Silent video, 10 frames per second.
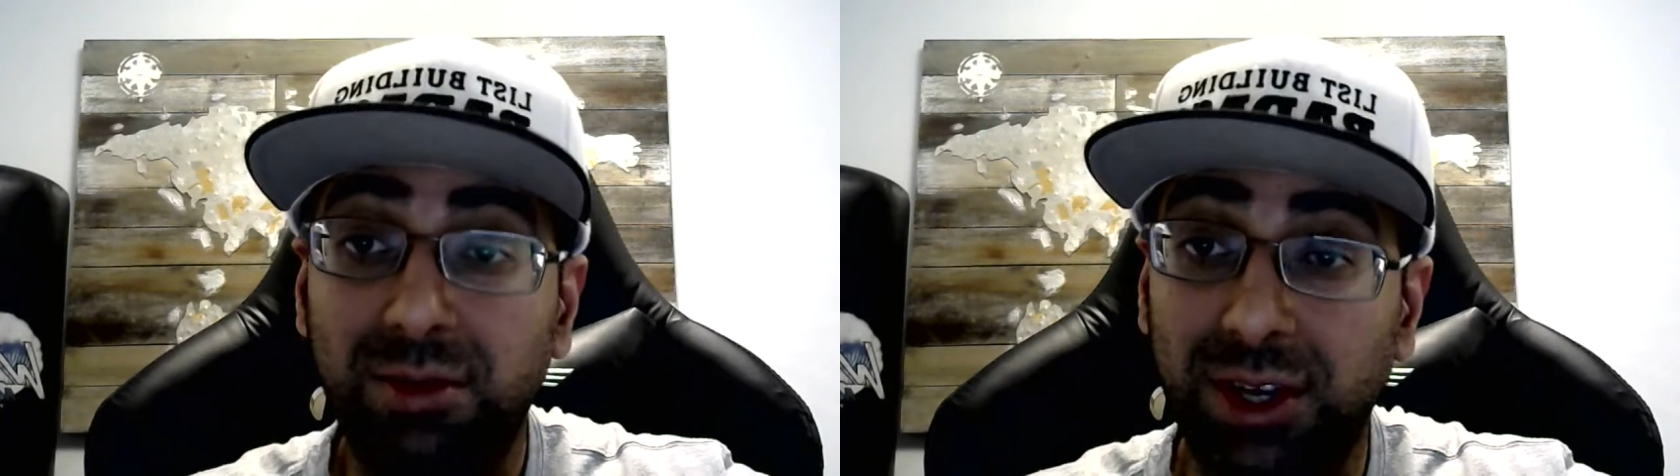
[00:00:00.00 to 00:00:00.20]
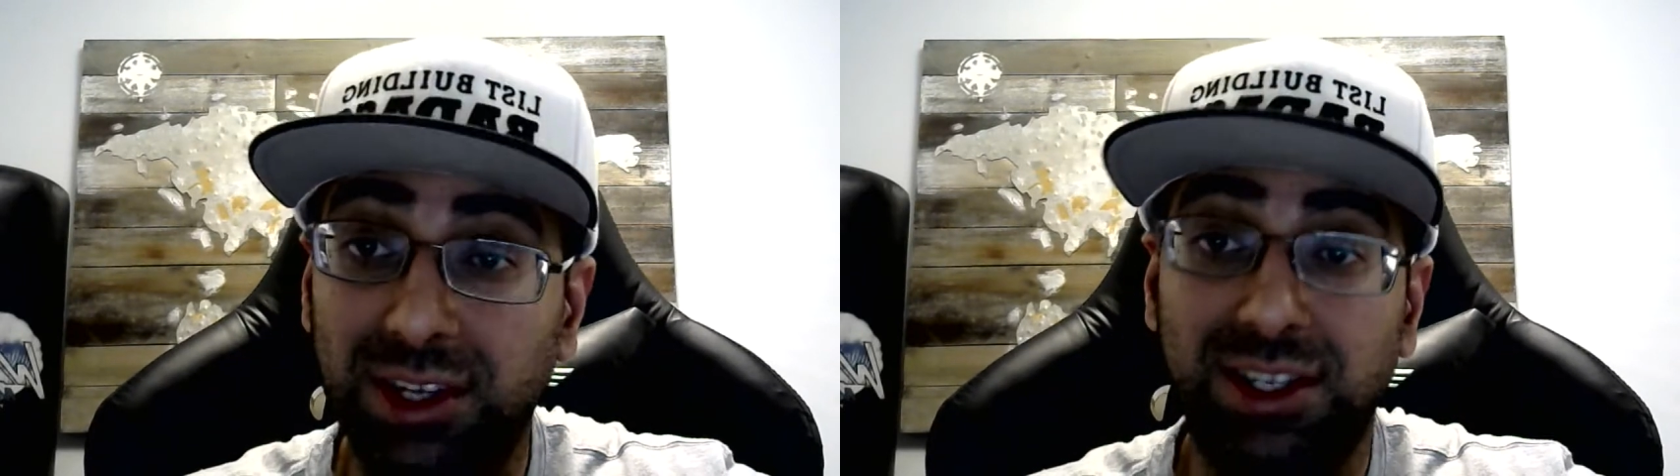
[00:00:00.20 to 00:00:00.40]

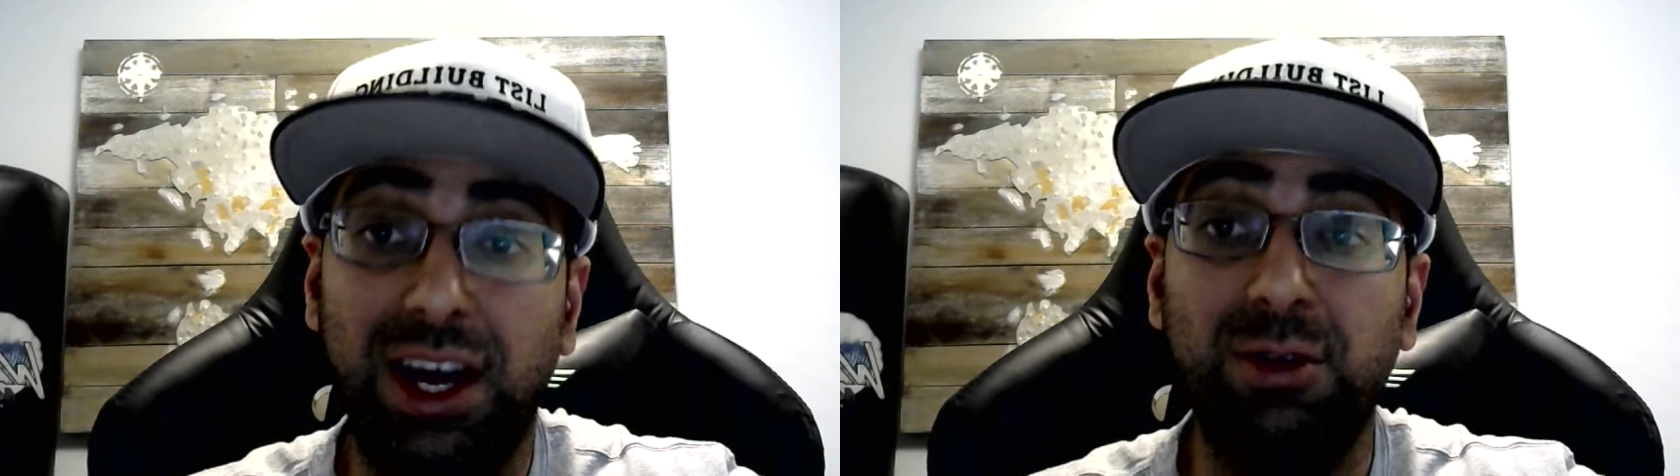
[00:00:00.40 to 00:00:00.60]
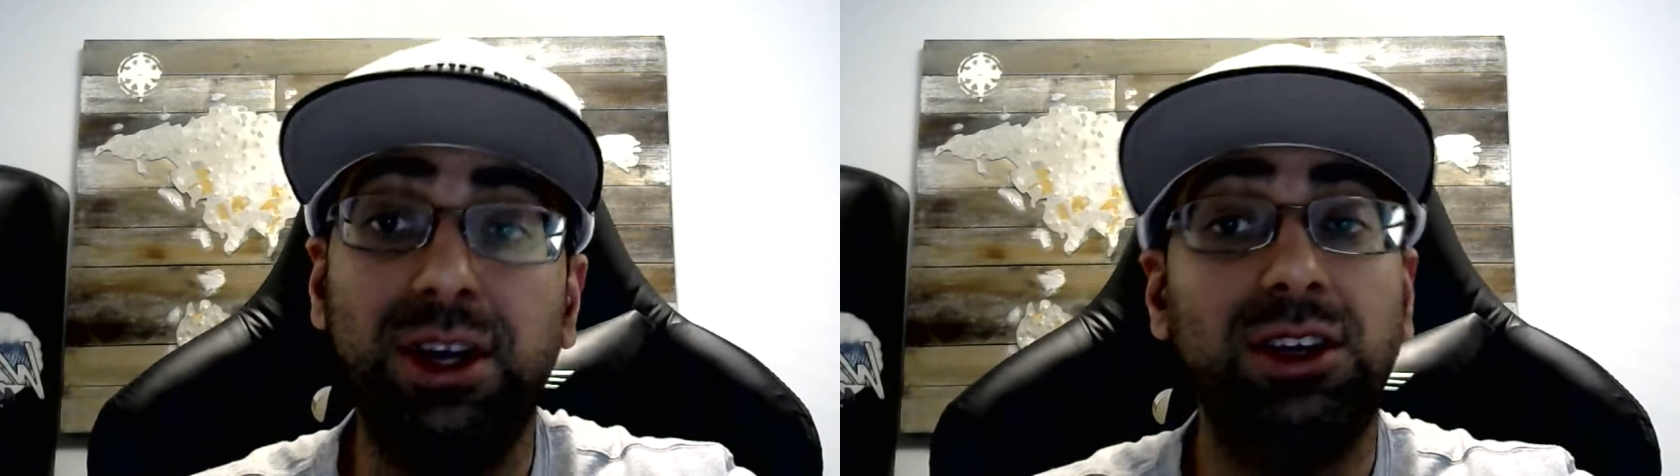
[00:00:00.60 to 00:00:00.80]
because
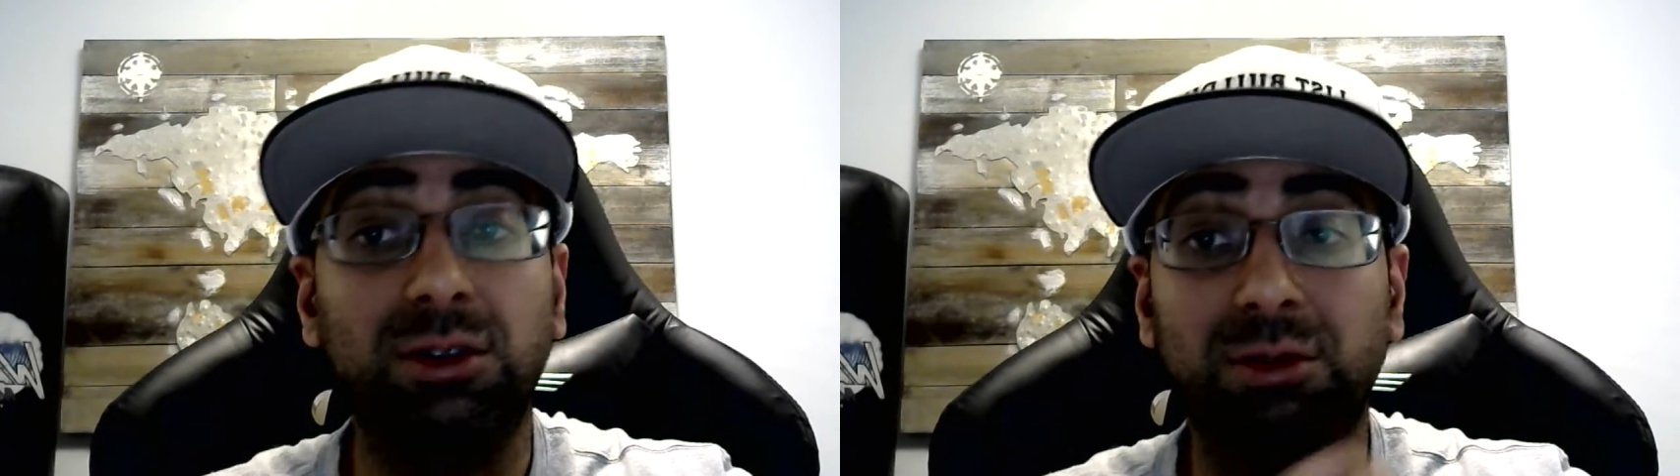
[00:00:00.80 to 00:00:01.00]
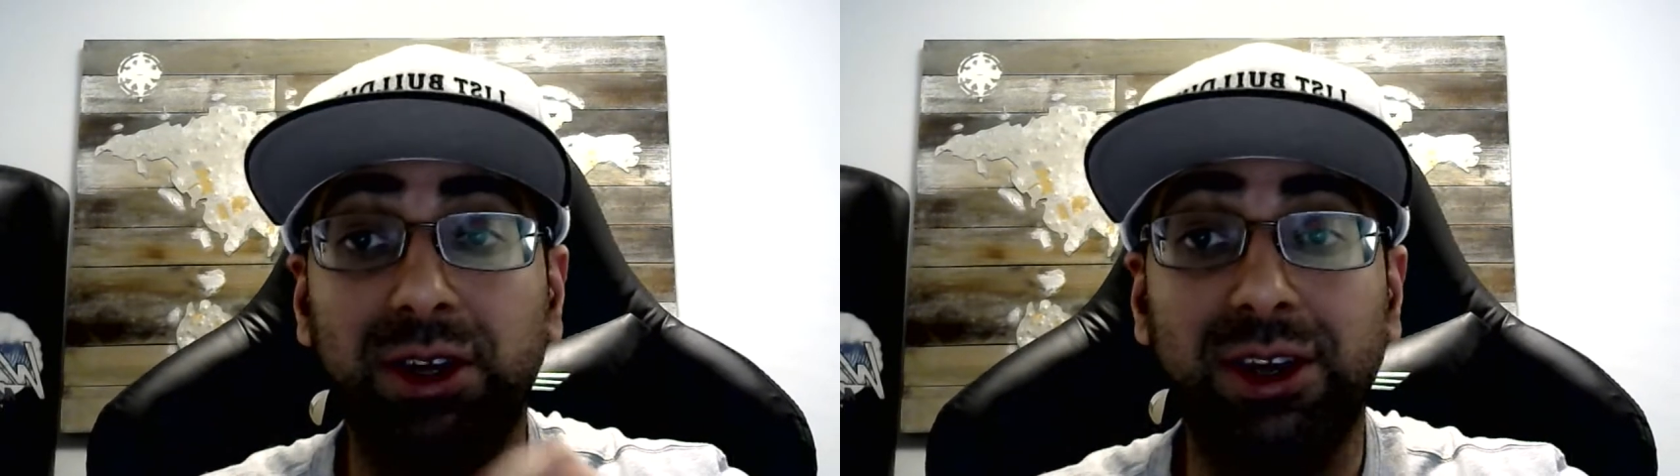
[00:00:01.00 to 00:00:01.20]
that way you
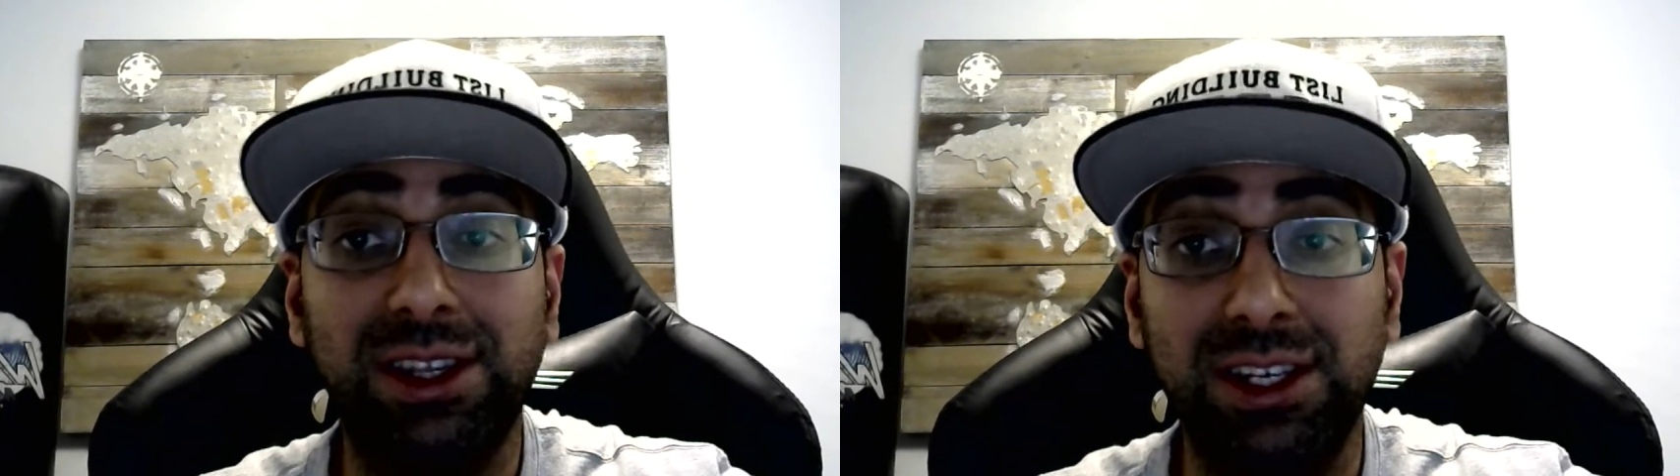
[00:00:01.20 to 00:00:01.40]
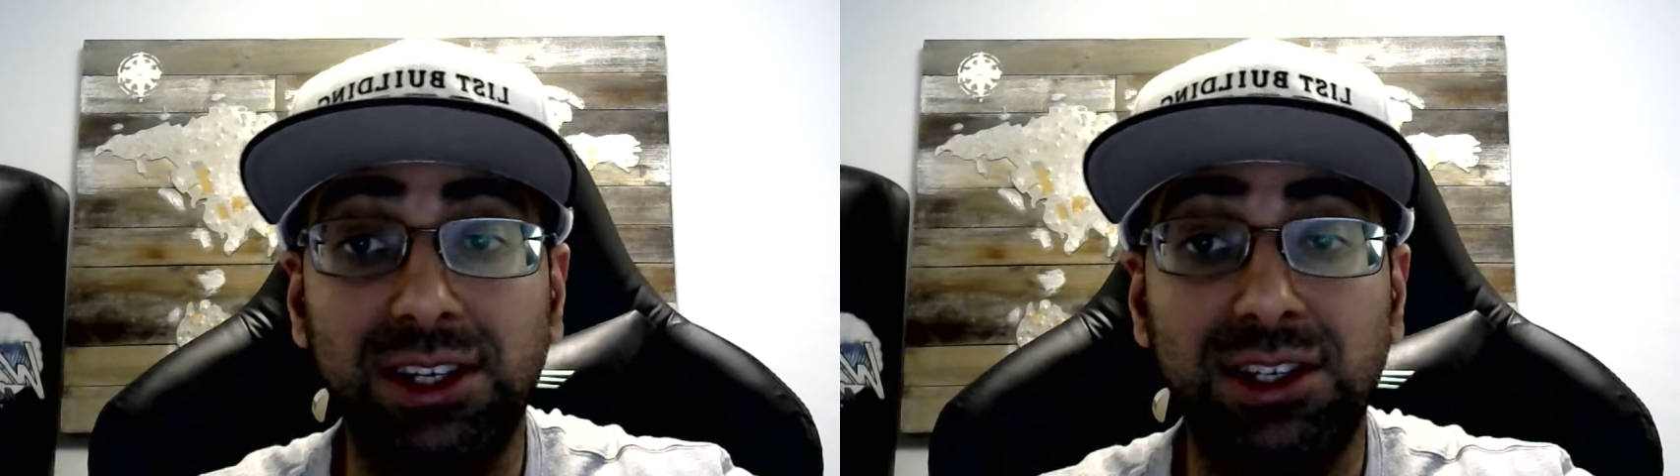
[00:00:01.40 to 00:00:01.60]
don't
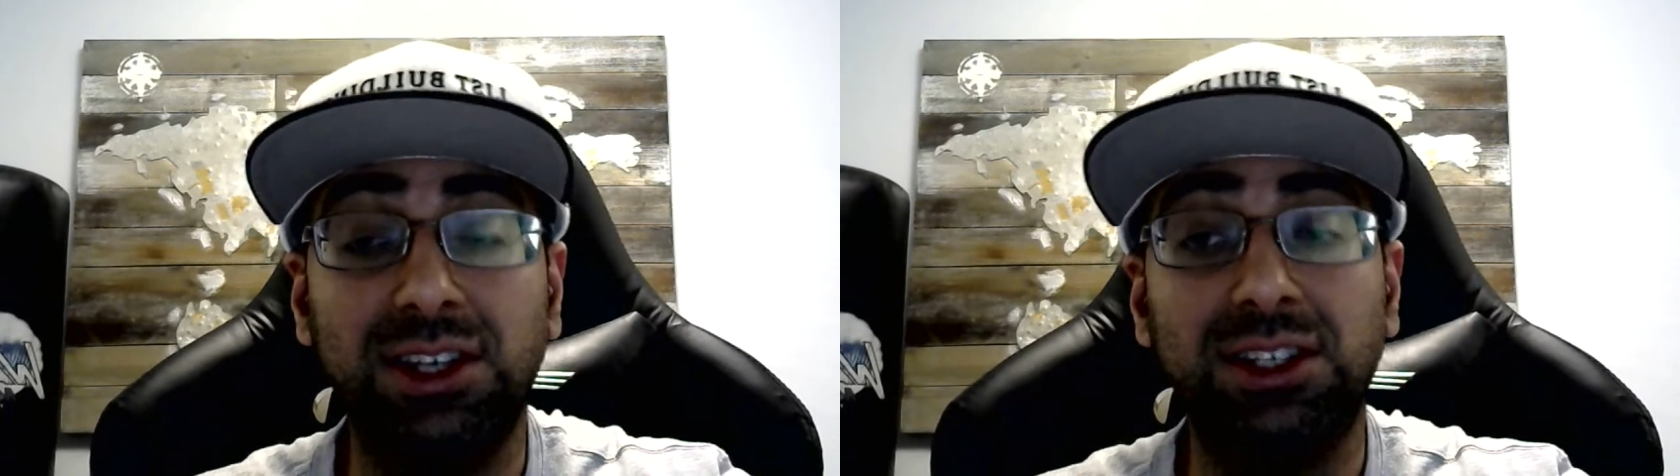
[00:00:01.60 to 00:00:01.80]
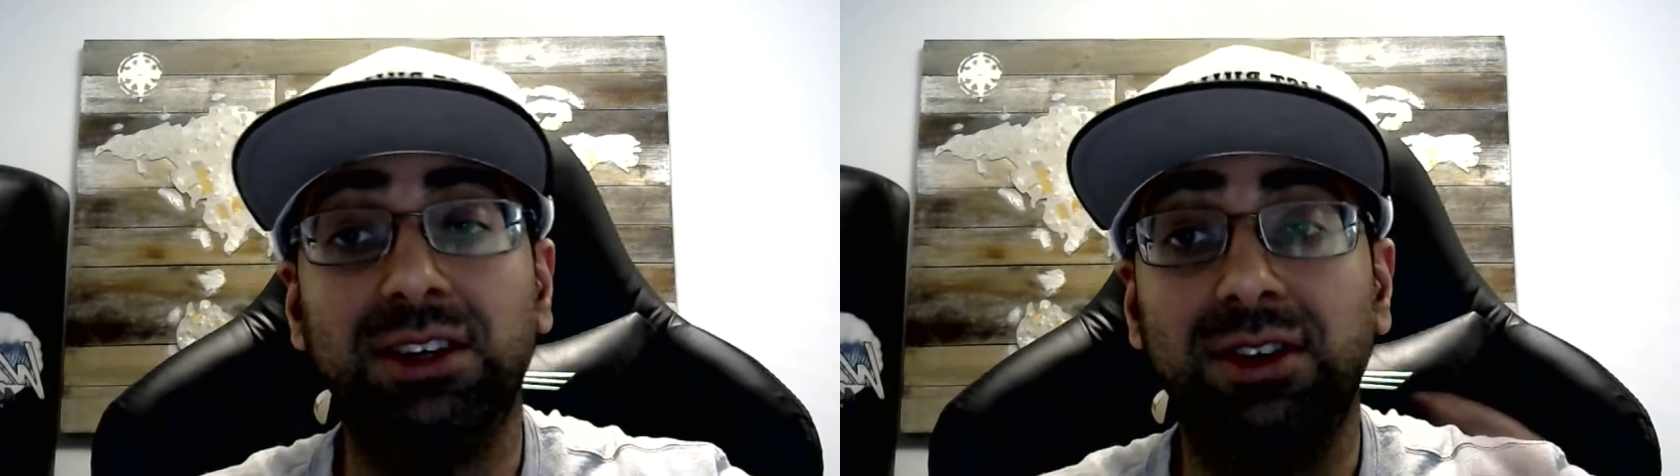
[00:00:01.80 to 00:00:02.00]
regret the
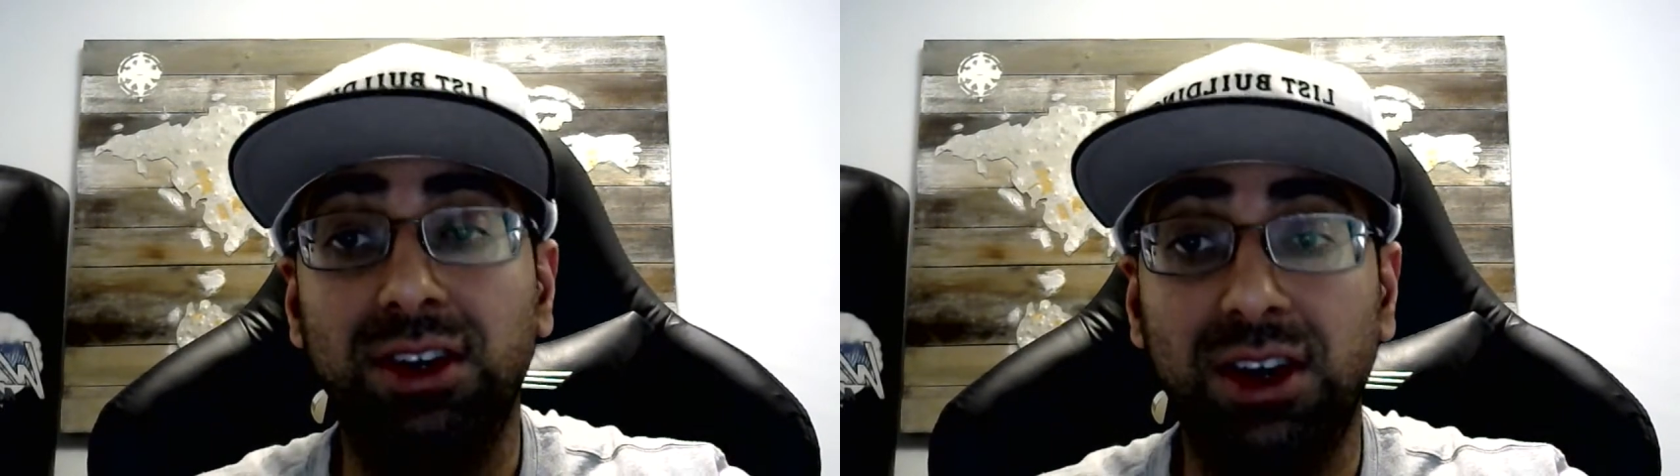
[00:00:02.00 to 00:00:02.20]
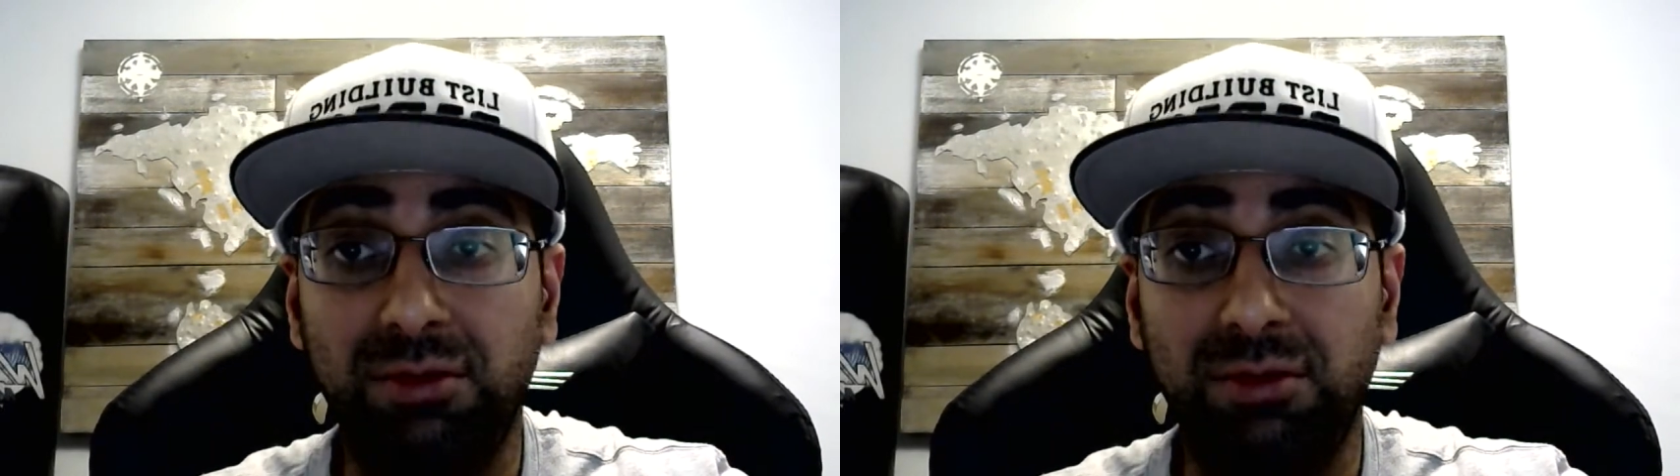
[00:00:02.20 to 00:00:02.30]
decision